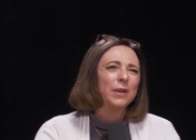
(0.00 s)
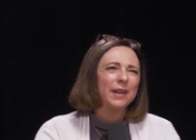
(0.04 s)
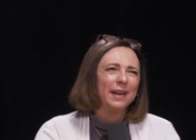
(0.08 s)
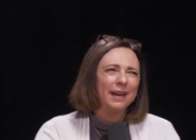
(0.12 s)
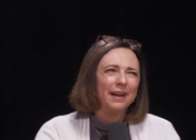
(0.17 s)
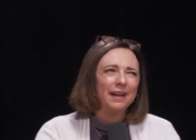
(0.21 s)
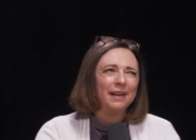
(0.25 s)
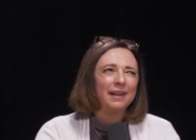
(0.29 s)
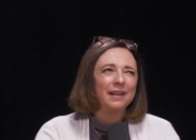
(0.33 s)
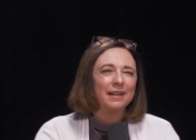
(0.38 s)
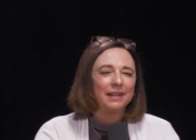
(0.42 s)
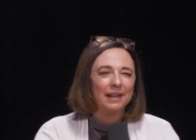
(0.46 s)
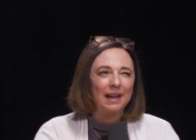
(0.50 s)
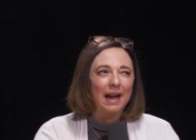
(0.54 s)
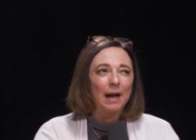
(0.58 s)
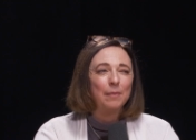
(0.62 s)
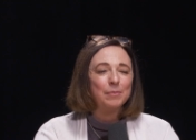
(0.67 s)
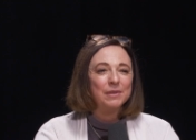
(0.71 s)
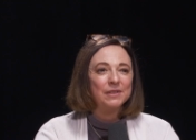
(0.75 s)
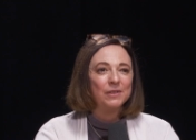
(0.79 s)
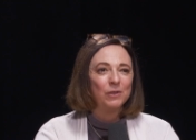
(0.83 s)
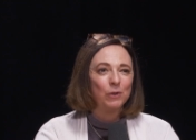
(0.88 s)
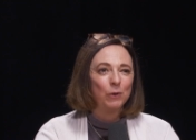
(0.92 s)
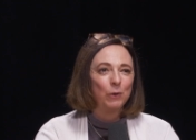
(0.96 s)
yeah,
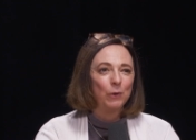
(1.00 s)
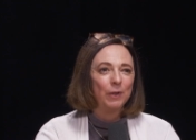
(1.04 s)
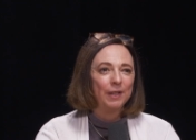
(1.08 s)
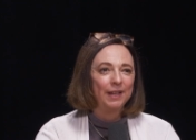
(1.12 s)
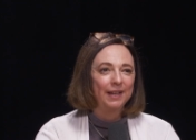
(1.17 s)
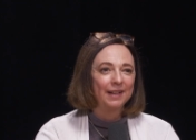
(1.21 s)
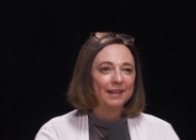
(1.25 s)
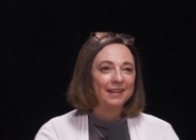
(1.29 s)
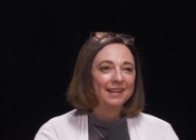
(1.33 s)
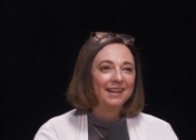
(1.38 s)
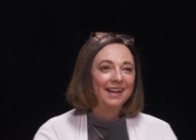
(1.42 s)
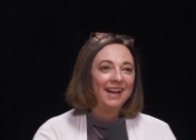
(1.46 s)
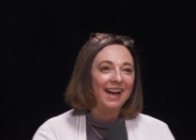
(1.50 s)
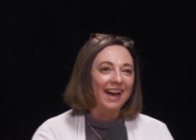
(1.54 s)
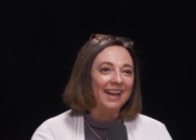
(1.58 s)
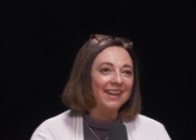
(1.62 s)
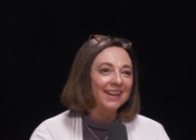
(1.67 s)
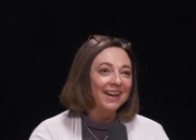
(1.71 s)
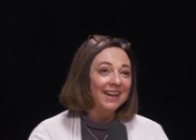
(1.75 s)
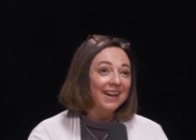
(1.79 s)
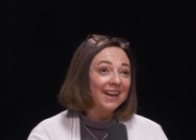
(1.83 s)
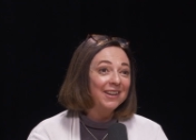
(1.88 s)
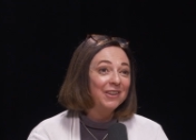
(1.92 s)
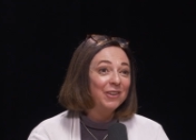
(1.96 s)
absolutely.
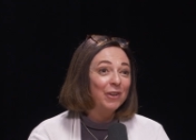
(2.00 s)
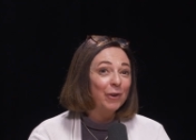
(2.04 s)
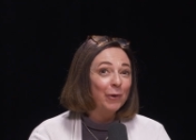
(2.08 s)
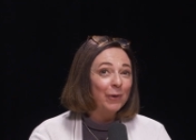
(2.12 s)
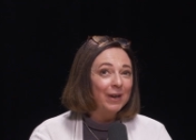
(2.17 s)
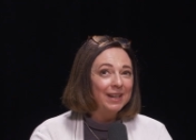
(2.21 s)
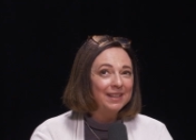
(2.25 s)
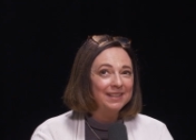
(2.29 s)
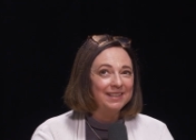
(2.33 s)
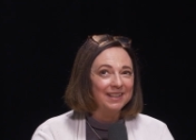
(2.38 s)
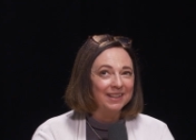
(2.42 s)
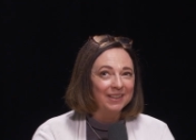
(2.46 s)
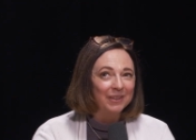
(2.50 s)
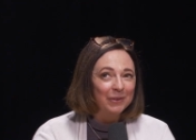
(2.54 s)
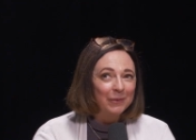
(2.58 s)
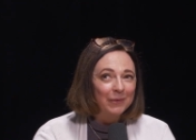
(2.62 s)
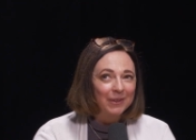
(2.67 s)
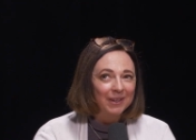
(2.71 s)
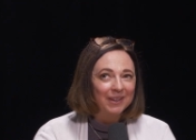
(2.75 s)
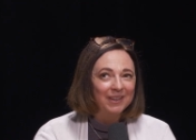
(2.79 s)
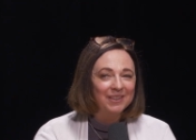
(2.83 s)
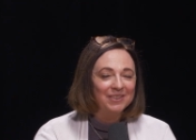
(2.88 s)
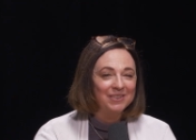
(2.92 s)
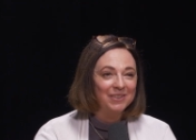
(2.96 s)
And I had no idea
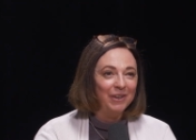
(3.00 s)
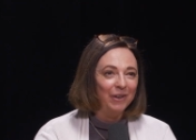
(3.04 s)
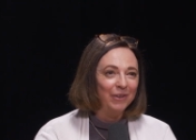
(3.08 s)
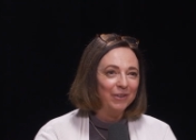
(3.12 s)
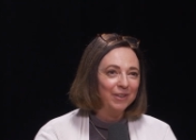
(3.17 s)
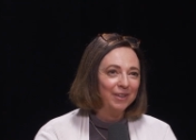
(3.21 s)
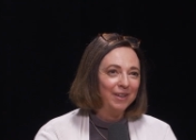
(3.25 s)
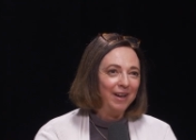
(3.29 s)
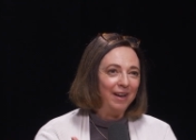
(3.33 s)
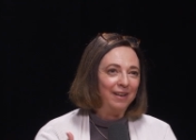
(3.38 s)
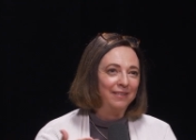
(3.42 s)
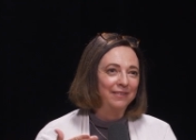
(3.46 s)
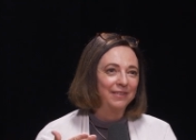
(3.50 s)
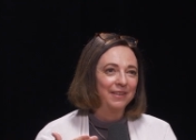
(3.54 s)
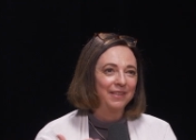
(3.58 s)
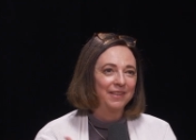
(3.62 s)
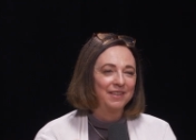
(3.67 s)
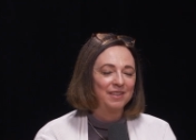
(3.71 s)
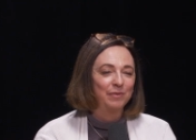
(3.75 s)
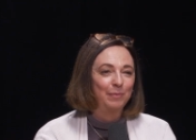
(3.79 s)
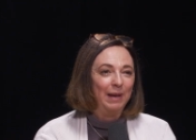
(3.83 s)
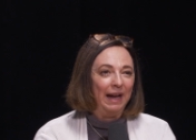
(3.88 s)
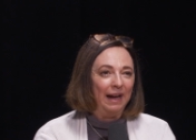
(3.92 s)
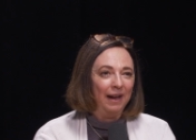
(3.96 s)
when I started off on
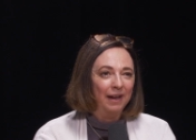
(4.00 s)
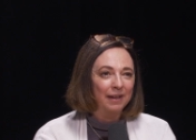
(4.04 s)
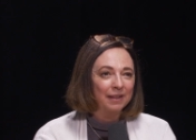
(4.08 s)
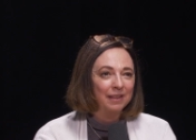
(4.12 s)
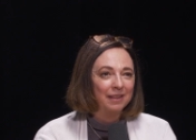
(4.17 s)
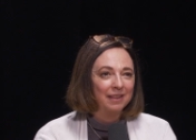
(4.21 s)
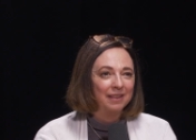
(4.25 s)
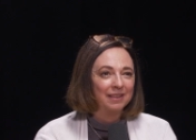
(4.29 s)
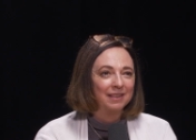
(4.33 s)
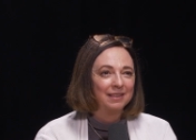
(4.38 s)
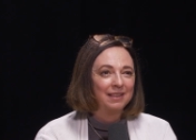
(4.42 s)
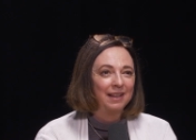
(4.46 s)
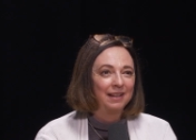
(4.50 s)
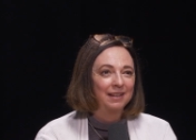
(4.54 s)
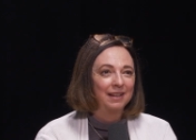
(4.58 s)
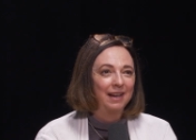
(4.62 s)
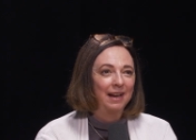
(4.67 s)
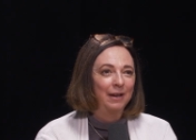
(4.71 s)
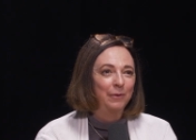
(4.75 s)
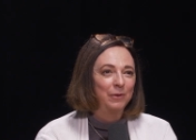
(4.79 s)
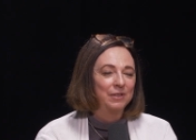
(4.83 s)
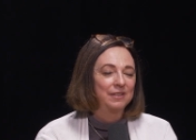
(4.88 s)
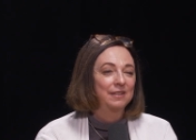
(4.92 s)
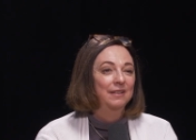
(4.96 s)
this path that
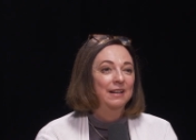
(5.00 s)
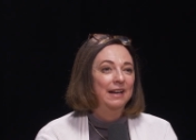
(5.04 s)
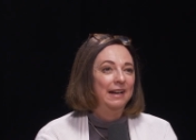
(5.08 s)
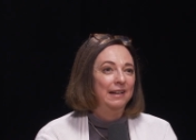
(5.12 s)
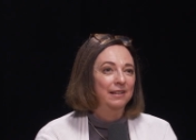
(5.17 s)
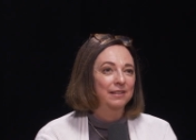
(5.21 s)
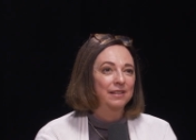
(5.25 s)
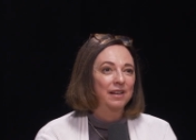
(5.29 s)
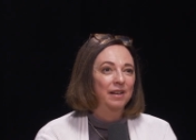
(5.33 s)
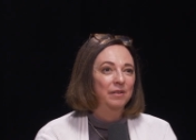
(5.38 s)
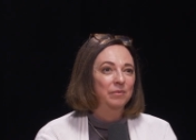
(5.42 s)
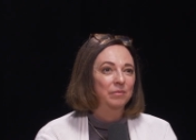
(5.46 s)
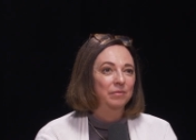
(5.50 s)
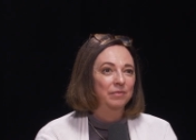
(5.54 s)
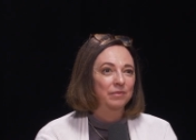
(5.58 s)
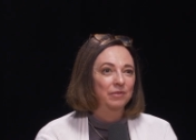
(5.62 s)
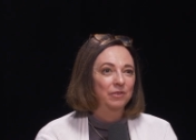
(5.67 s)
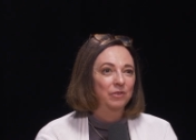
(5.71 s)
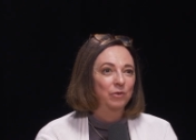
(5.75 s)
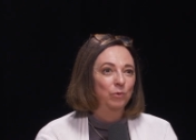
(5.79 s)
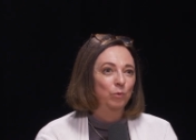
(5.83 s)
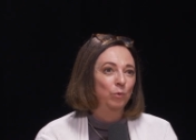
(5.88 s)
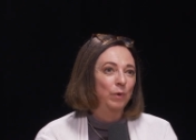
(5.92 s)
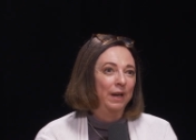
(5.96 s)
I was going to end up
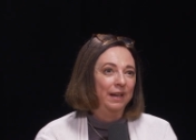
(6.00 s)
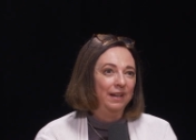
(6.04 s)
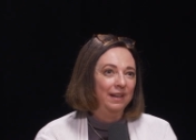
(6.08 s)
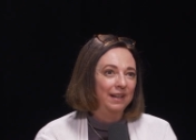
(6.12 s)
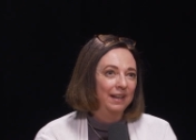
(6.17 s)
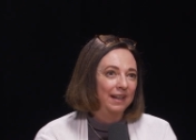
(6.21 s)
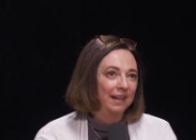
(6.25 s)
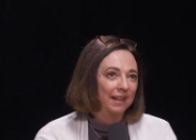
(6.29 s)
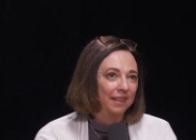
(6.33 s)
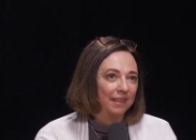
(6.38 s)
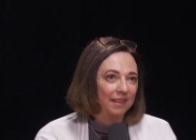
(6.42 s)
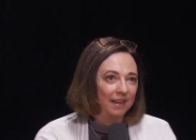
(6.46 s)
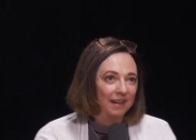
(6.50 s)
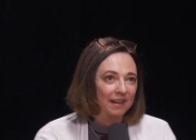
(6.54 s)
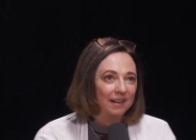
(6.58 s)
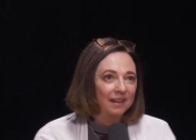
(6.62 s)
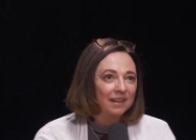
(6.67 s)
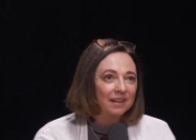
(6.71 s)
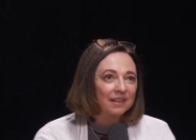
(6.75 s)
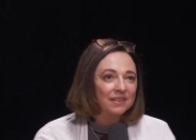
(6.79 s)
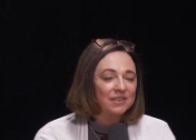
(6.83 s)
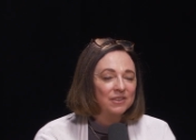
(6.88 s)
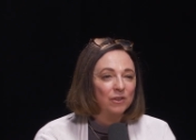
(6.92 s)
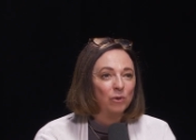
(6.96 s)
writing and
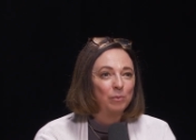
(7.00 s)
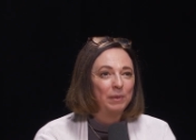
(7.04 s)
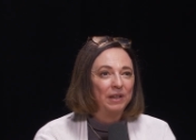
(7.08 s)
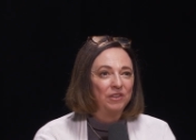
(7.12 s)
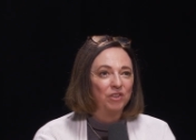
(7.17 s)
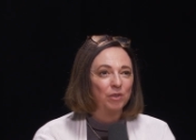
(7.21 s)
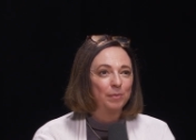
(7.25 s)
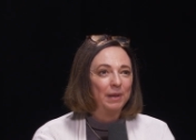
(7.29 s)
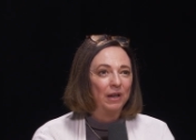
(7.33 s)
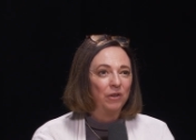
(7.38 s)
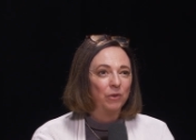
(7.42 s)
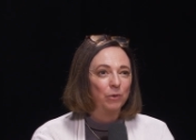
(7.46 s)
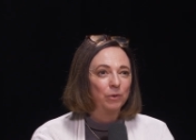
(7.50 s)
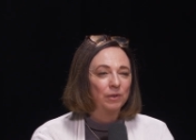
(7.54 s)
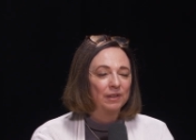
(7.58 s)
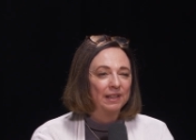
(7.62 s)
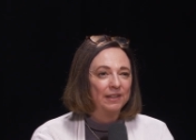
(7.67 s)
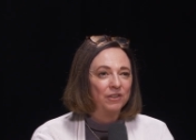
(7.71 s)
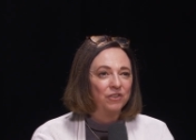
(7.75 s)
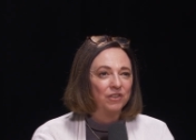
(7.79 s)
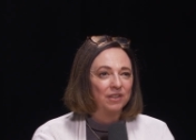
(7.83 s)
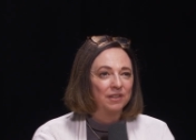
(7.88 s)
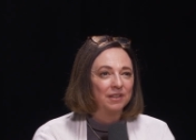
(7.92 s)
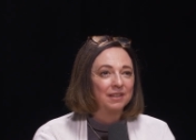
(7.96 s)
thinking so much about mm-hmm.
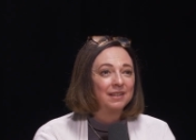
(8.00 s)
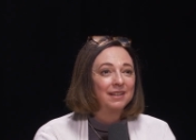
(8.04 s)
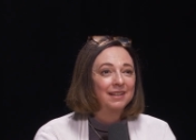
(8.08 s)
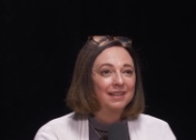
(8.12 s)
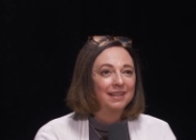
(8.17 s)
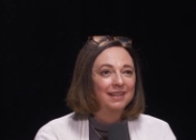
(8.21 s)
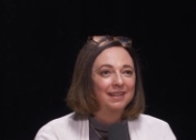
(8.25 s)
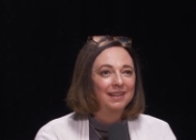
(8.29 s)
religion.